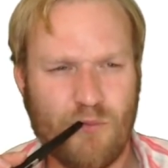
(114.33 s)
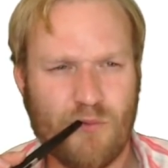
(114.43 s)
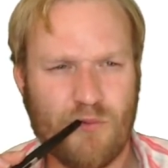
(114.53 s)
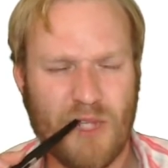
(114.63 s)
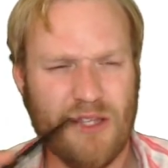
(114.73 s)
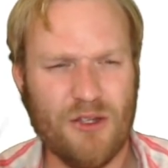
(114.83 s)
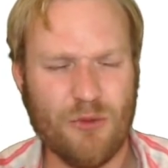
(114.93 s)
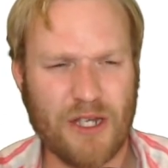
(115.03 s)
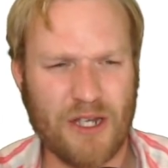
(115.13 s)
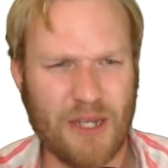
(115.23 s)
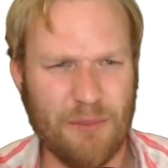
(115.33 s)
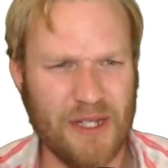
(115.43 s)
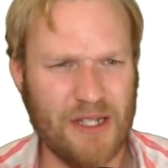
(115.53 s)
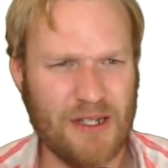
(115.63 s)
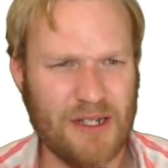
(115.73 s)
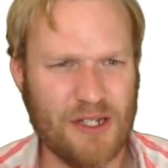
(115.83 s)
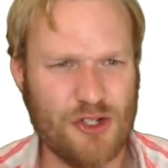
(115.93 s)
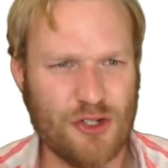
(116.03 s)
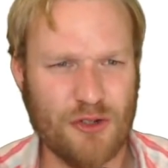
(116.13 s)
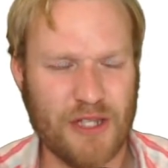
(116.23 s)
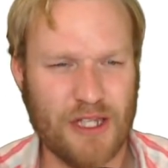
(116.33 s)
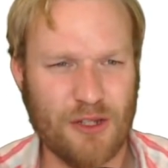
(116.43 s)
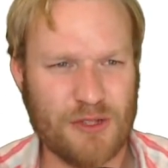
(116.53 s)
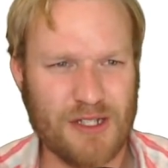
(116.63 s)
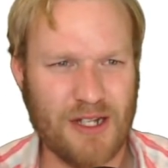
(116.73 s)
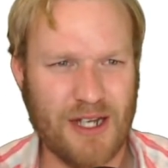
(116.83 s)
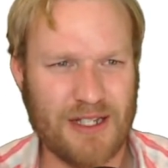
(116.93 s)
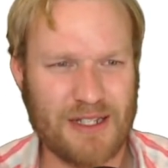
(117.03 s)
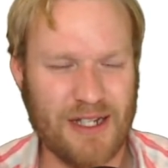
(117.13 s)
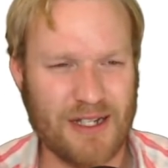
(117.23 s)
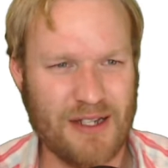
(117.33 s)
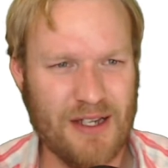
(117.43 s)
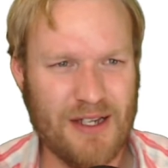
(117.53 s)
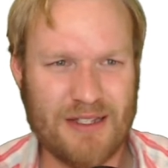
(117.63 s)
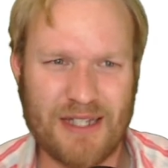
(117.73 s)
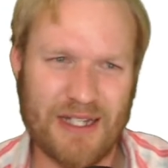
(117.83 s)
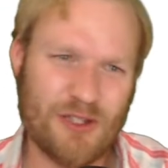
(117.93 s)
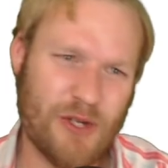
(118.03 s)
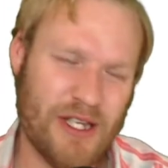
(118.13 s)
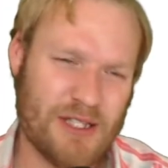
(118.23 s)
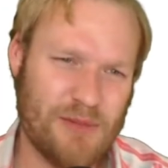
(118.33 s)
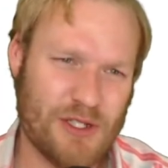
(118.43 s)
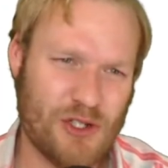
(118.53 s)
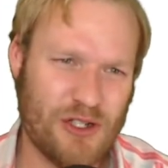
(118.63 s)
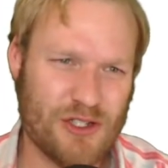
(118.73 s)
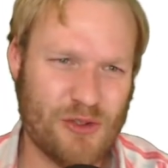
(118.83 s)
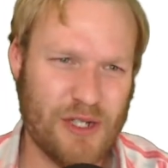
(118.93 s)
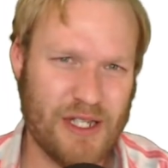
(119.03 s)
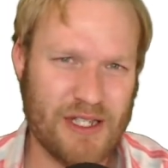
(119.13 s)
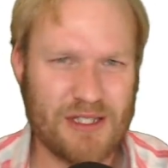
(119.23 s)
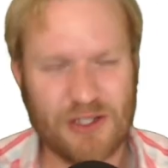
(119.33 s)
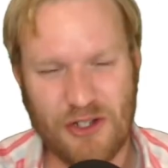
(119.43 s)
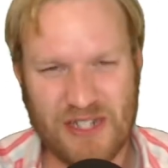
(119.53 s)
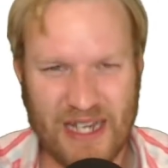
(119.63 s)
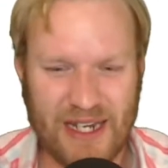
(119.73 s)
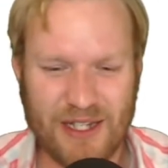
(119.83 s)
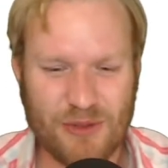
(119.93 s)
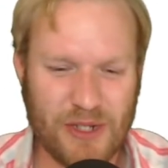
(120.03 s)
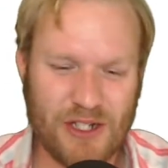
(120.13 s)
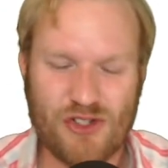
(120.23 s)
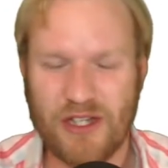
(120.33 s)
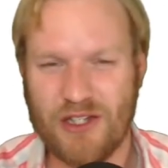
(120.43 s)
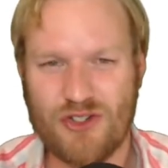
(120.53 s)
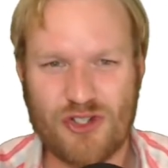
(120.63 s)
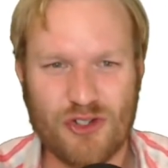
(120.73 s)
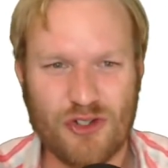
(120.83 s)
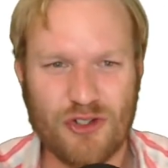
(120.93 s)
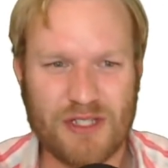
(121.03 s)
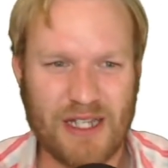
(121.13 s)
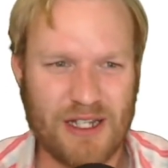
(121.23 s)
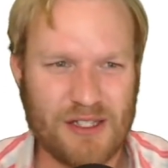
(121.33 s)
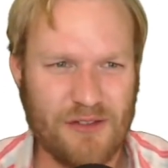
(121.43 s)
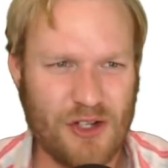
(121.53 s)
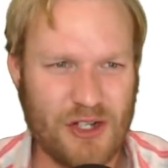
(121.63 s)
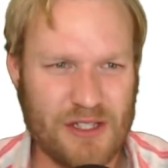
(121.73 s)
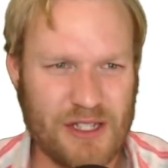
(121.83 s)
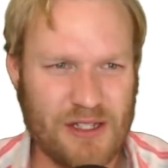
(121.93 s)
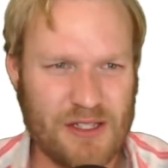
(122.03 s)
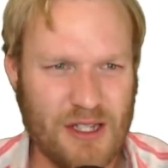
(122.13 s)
Nothing we can immediately do there. There wasn't a nice like sine squared x plus cos squared x. There's no tan x we can change to sine x over cos x.